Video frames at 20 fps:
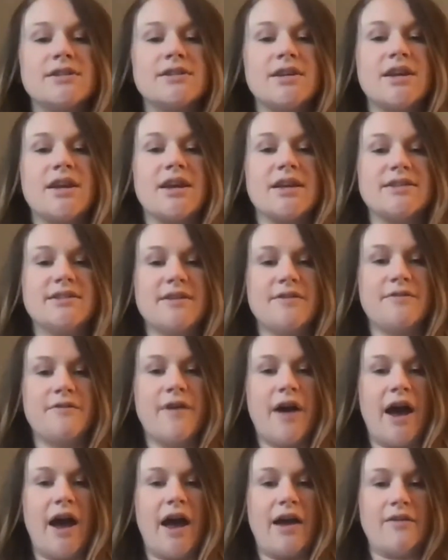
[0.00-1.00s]
get to
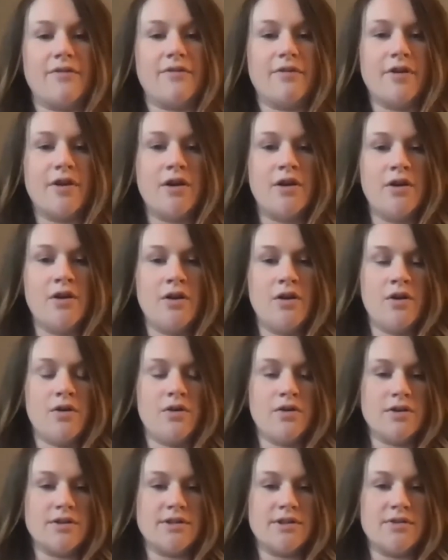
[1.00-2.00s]
5?
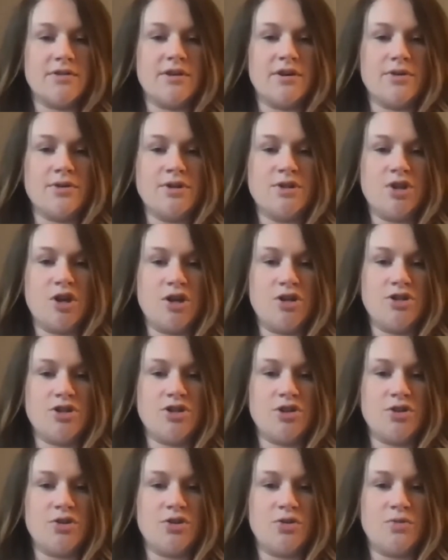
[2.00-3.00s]
So there was our
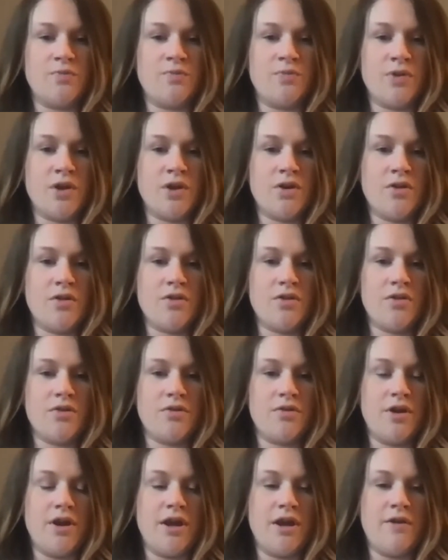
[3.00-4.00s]
2,
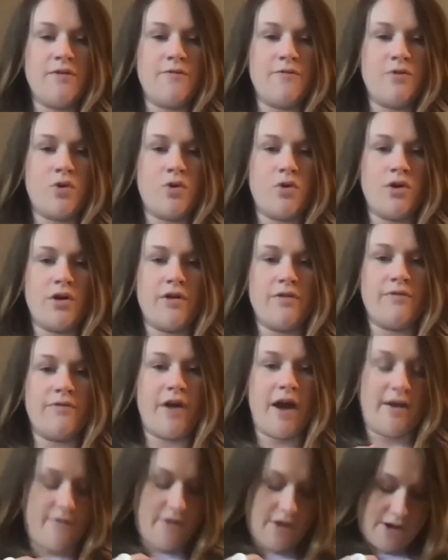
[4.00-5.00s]
3, 4,
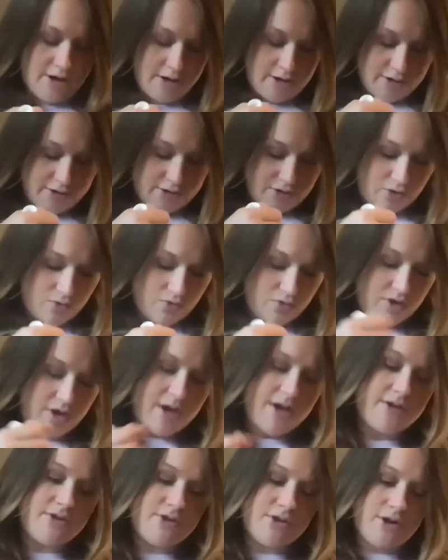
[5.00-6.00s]
5. So
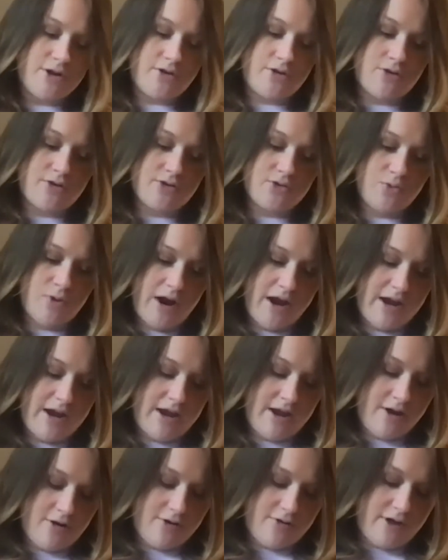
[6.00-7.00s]
these circles right
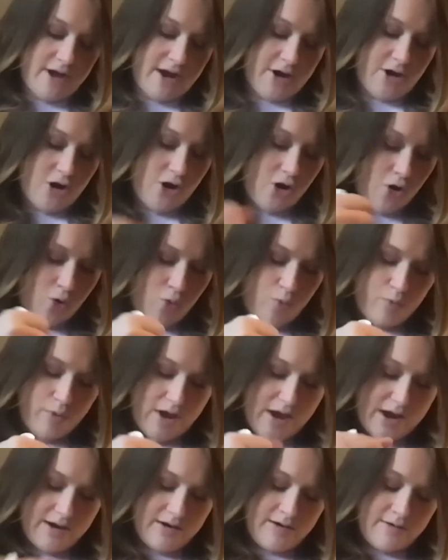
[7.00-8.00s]
here that are
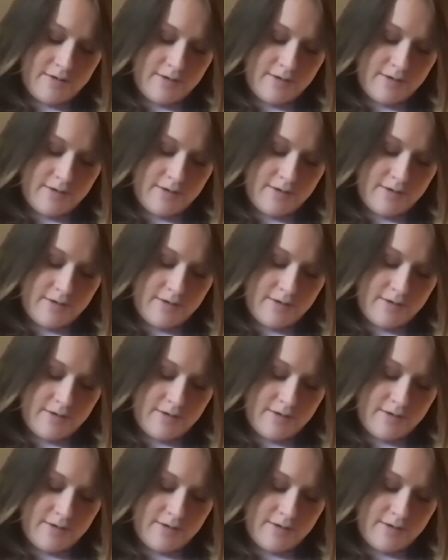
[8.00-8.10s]
open